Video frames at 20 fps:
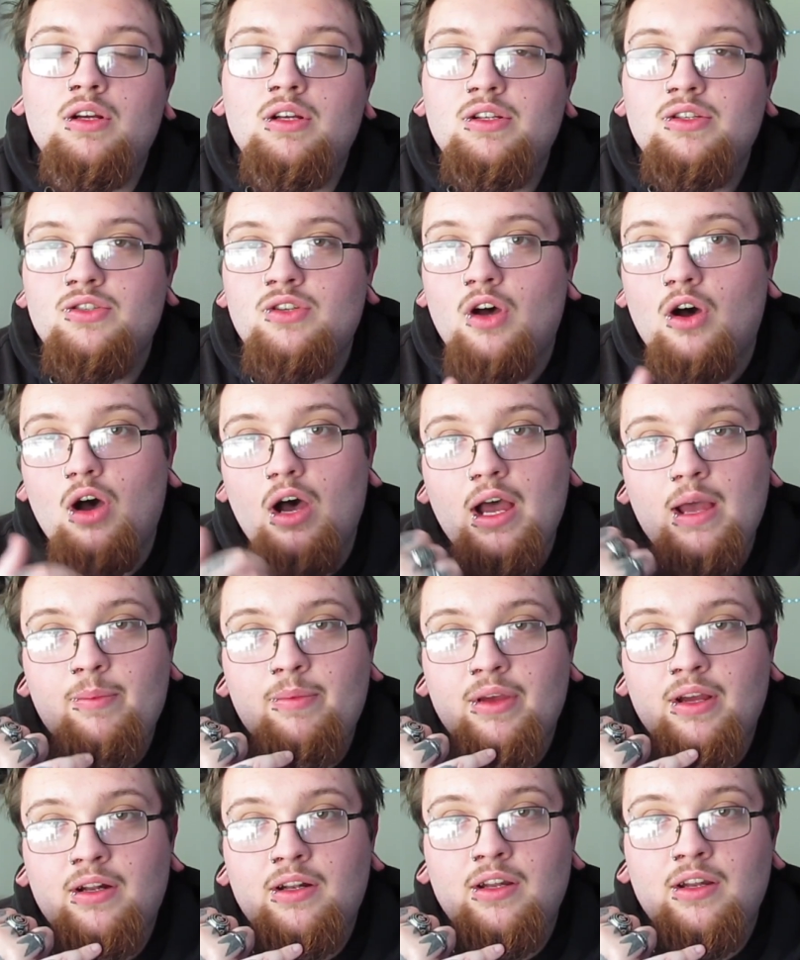So I
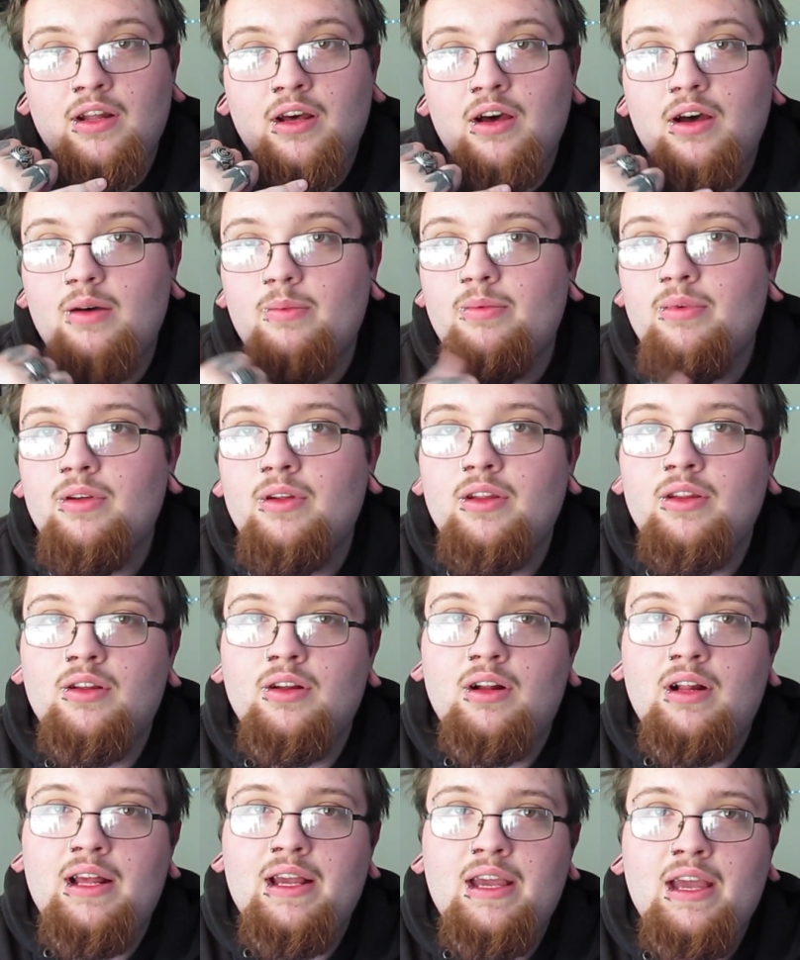picked it up, and they're
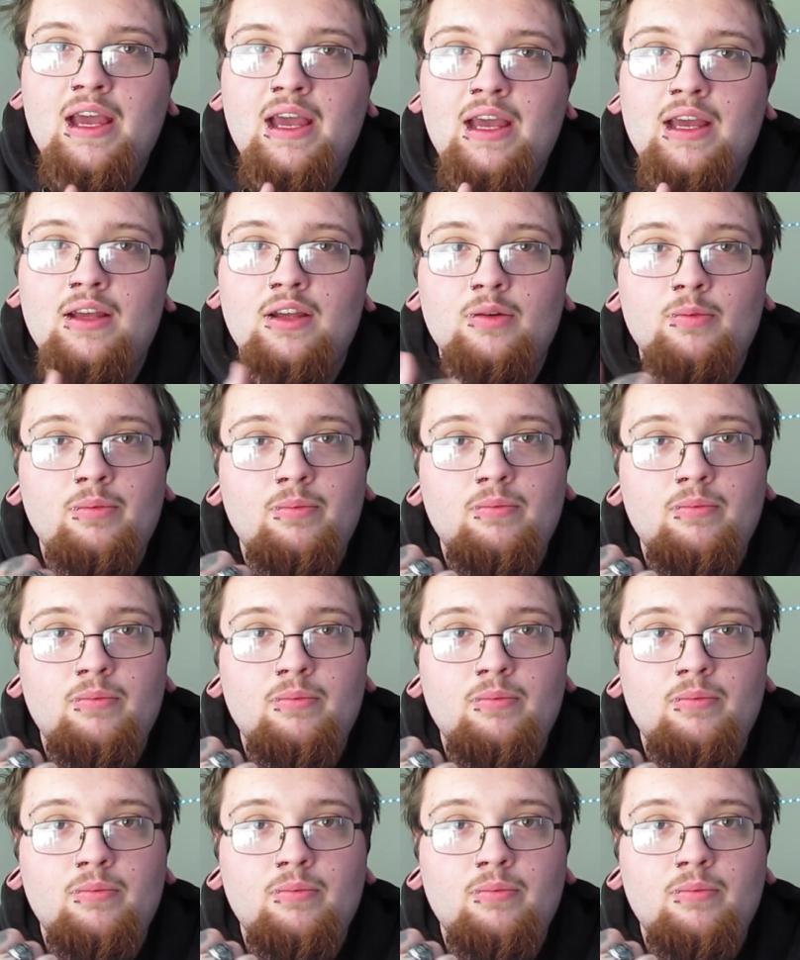like, hey,